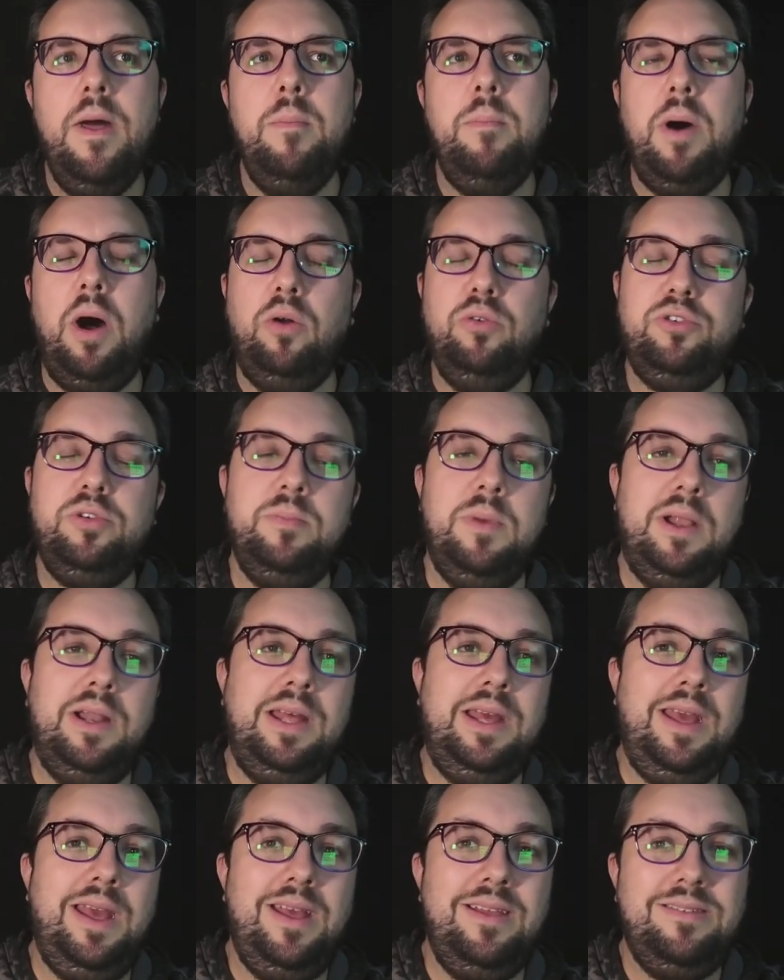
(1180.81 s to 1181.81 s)
But
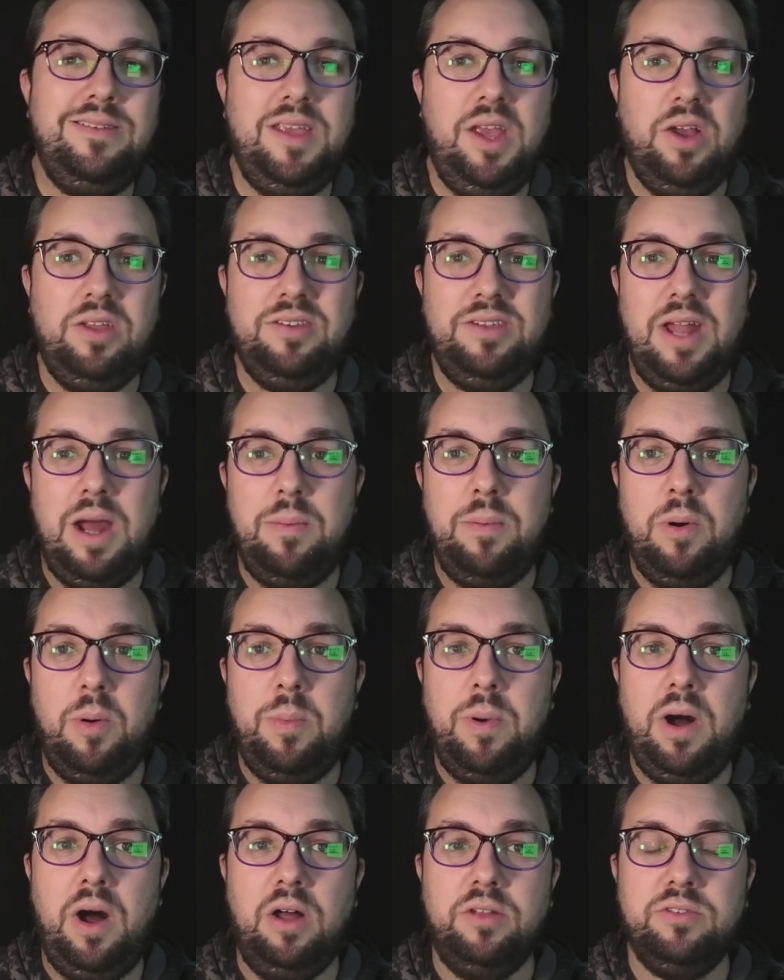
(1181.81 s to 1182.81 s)
ultimately, is he a snap or
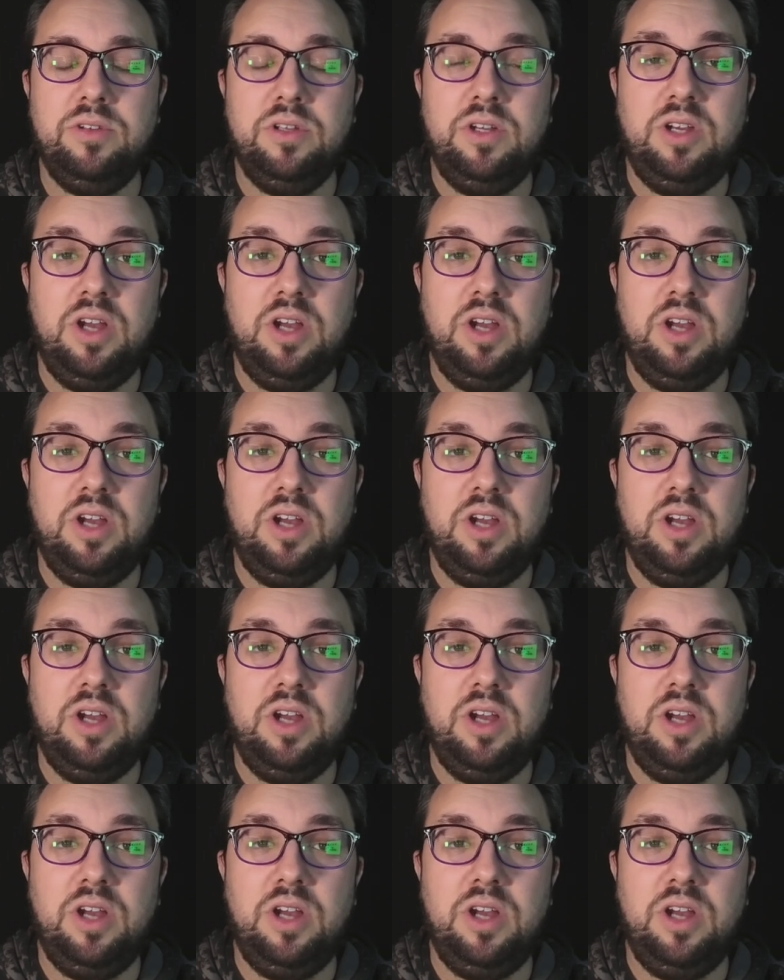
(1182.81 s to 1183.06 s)
pass?